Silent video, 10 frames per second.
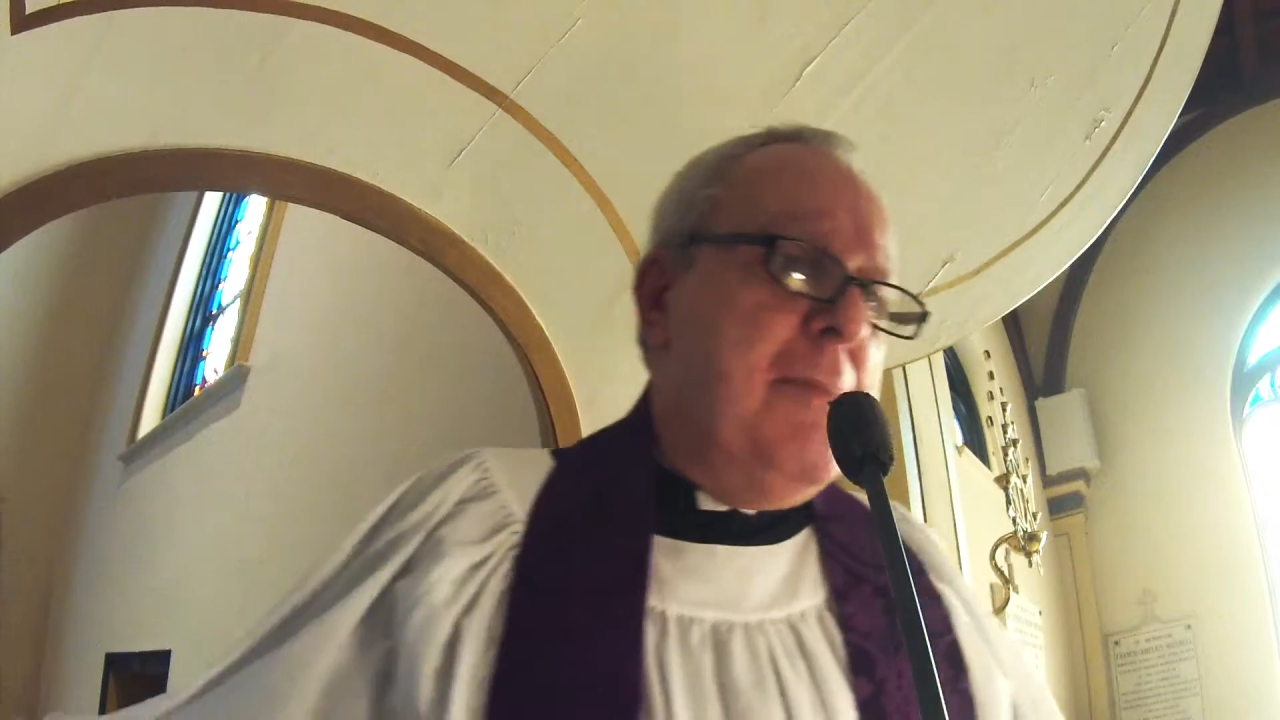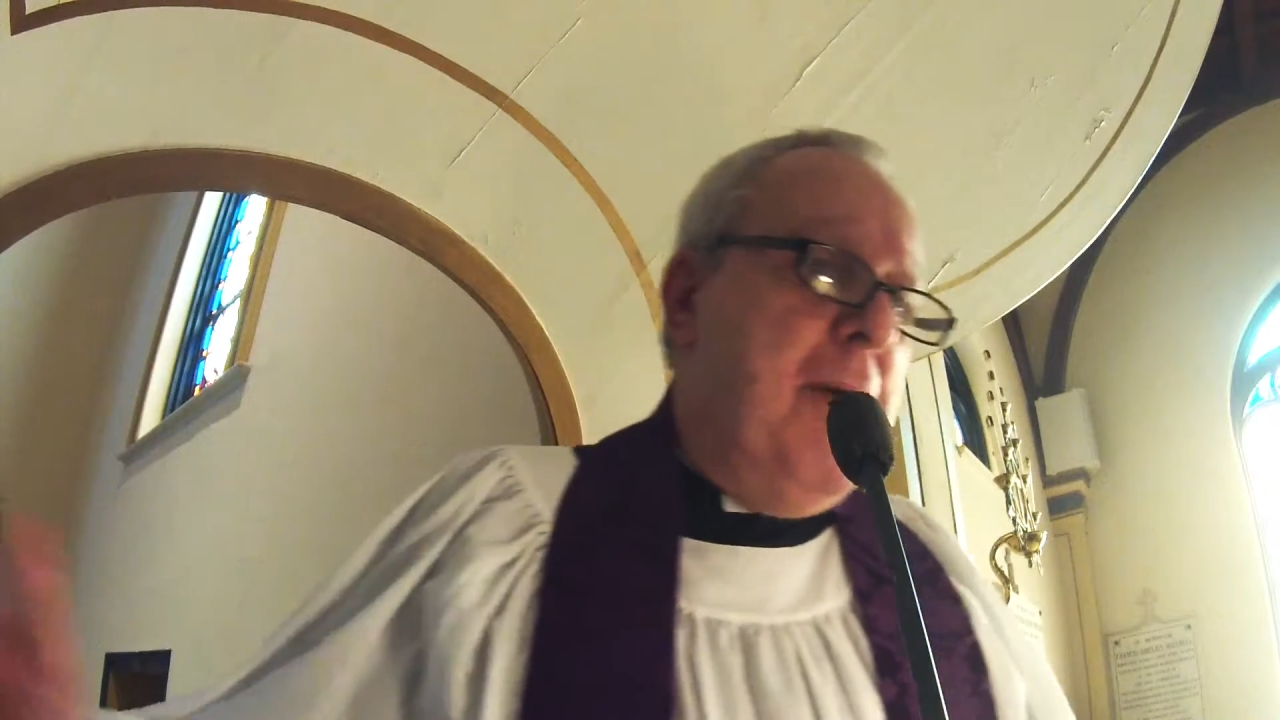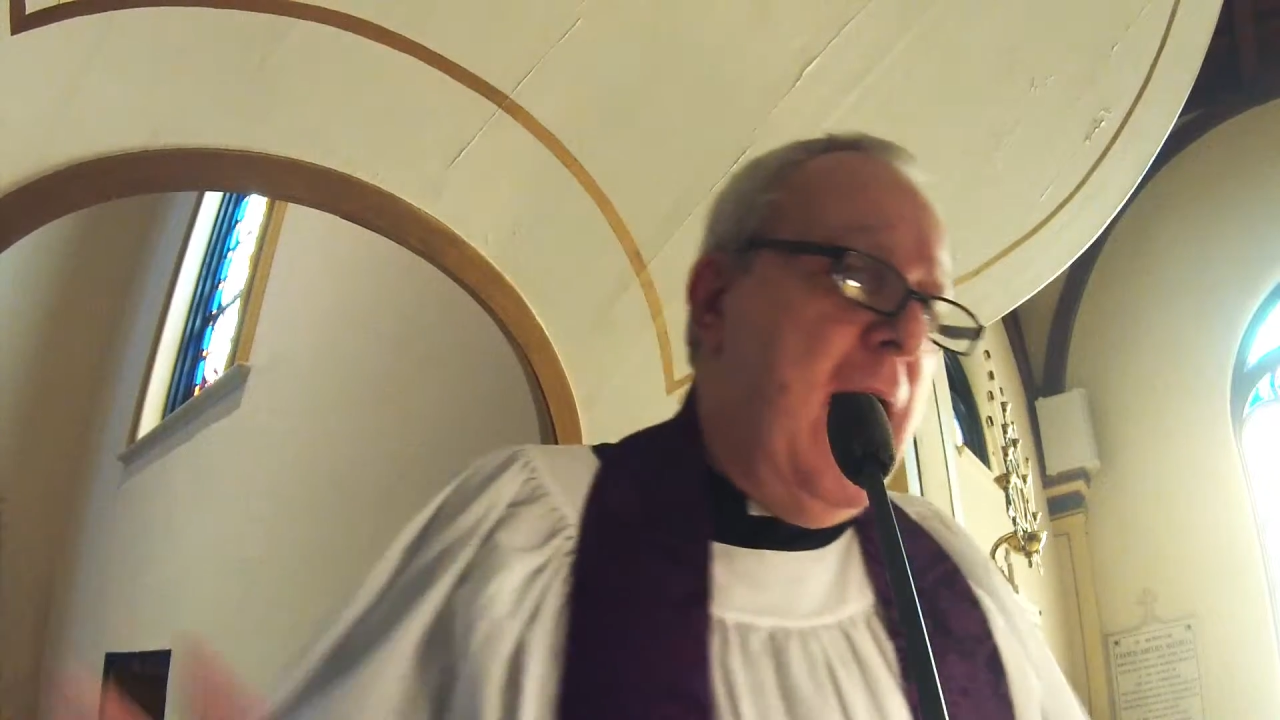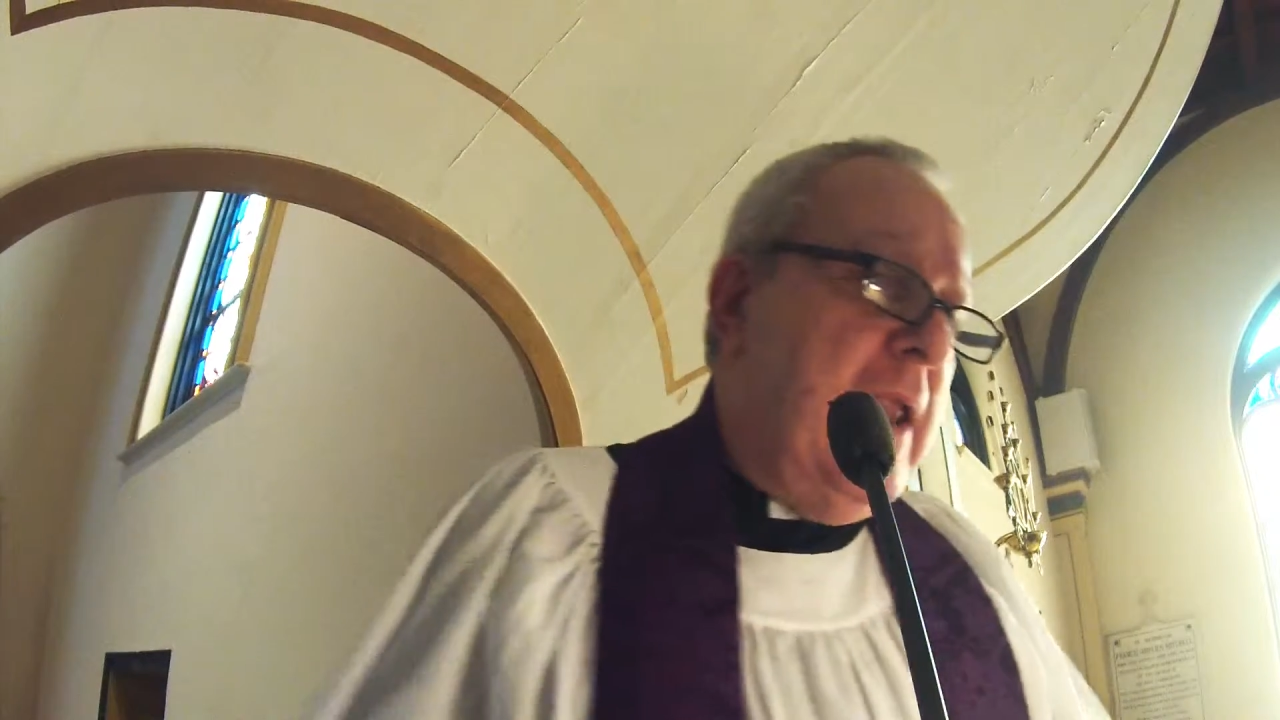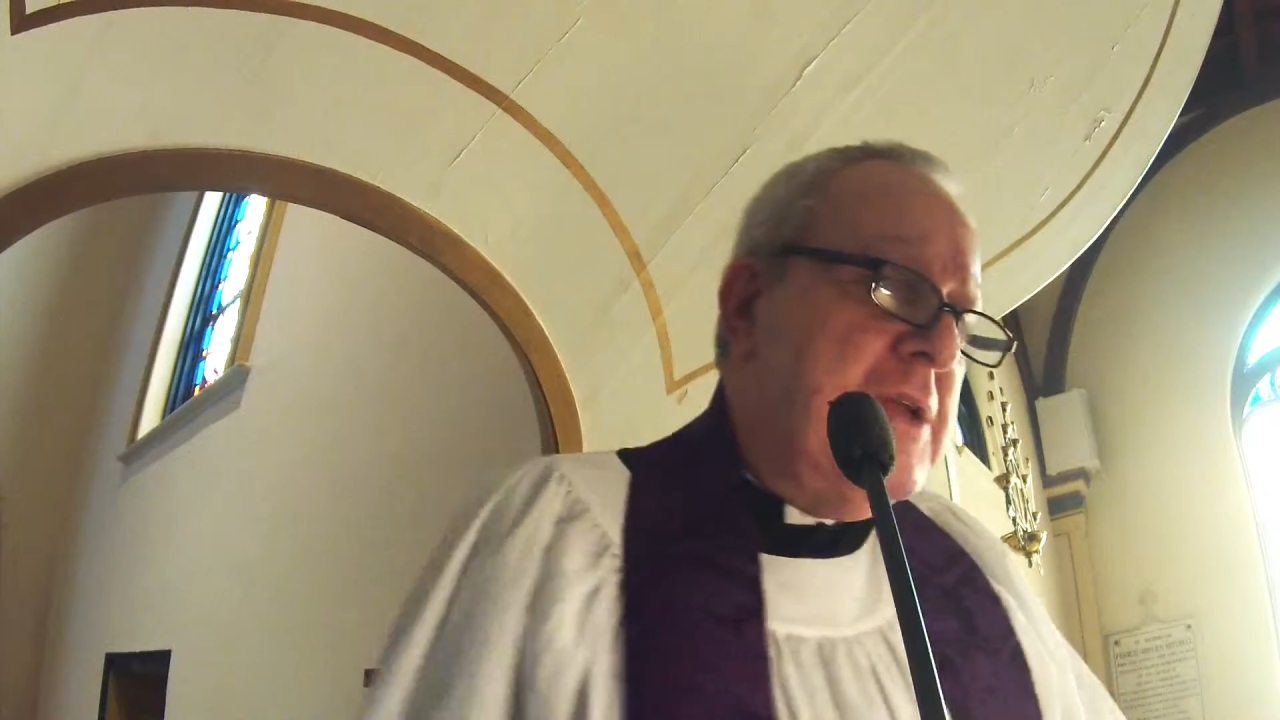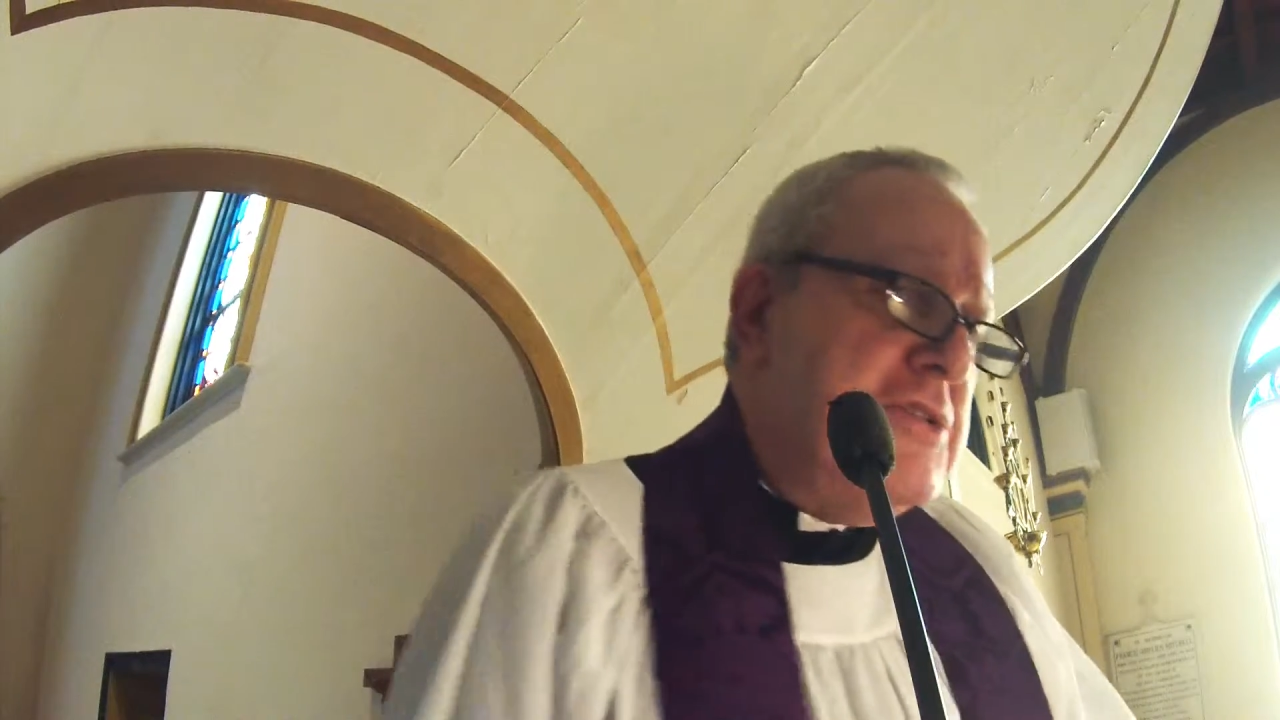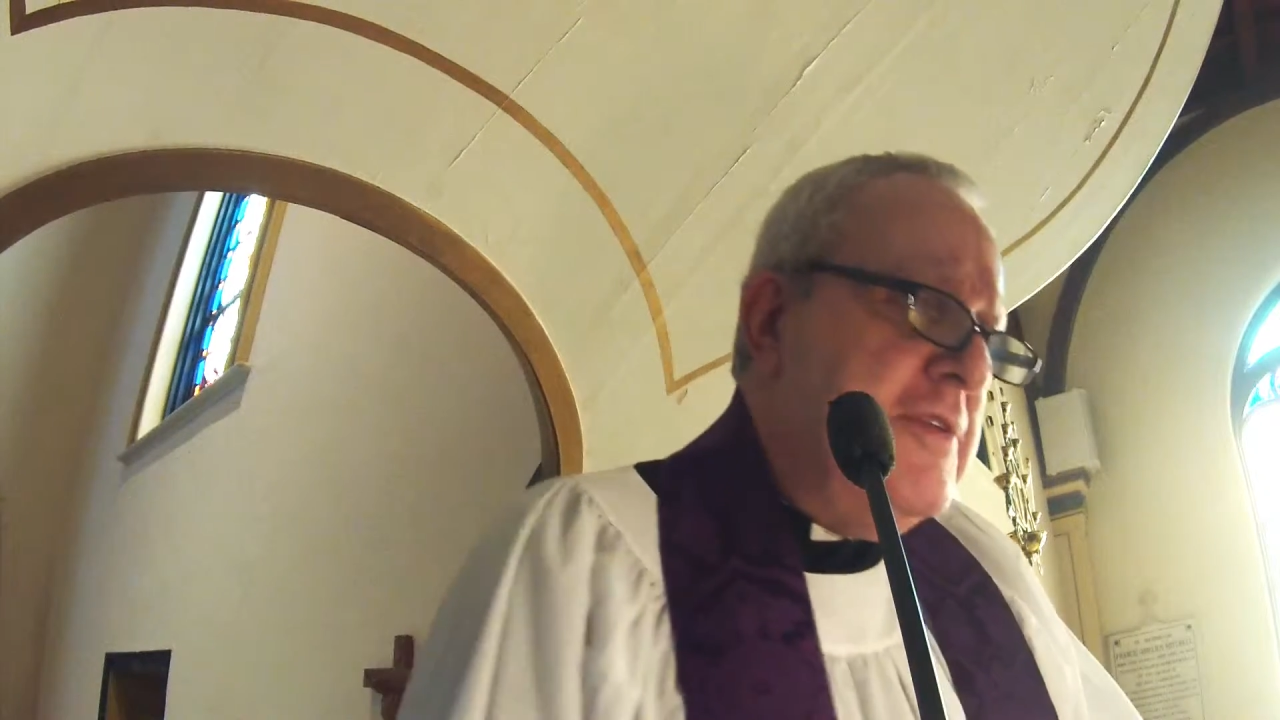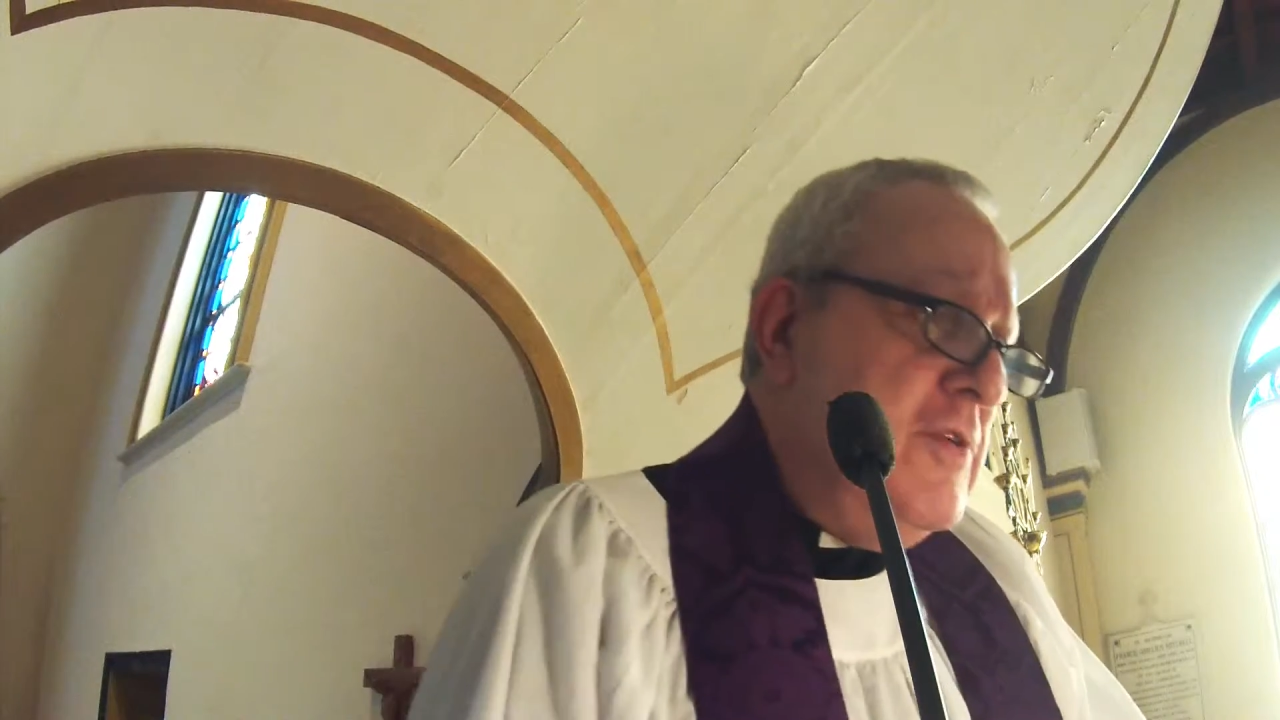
polish,